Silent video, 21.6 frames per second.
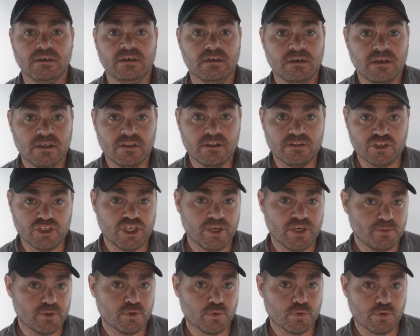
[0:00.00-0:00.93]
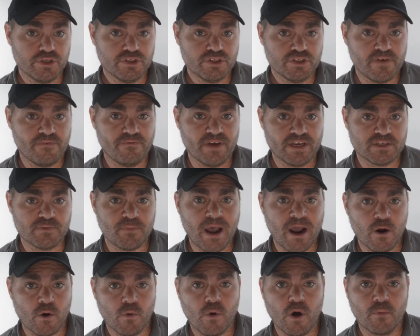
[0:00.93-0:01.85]
the chip shortage affects
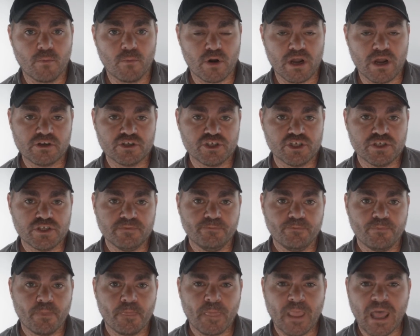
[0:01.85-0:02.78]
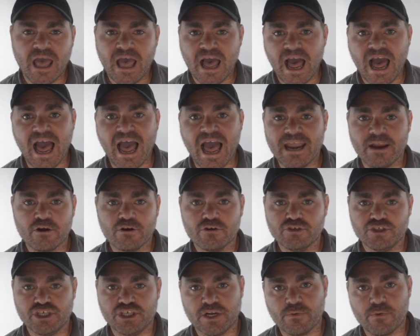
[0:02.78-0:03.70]
Powerwall production, higher
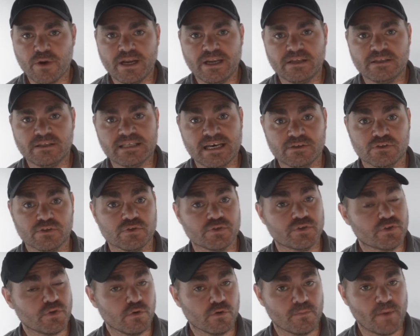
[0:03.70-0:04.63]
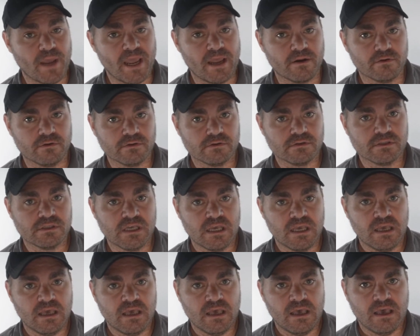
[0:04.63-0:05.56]
generating Tesla solar panels,
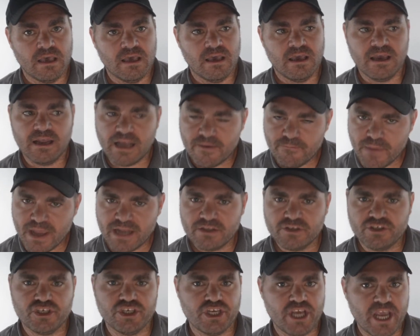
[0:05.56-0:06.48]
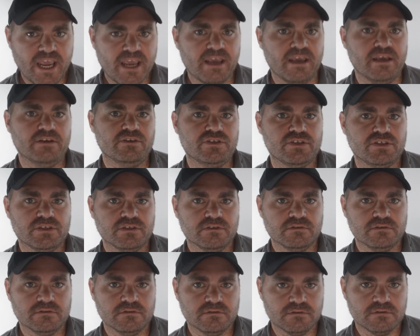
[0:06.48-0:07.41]
and I've made a change
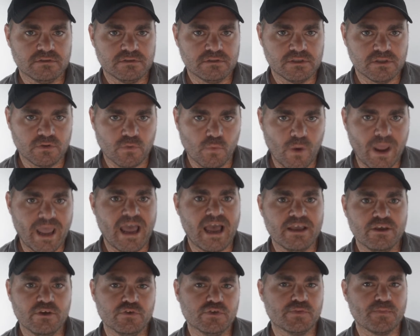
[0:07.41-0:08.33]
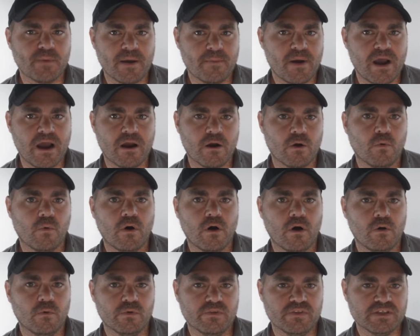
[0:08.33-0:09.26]
to the way I use my
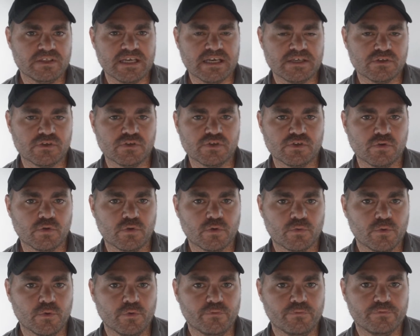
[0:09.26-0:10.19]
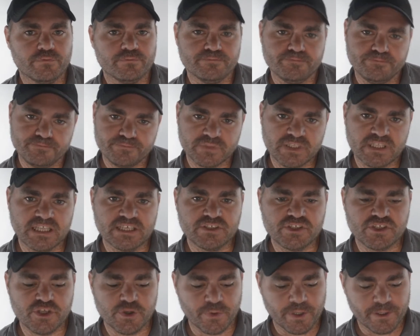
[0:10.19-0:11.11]
Powerwall with the Tesla solar roof.
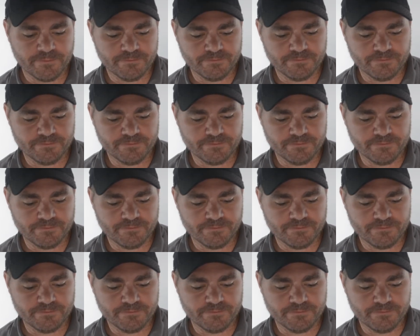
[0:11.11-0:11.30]
Let's do it.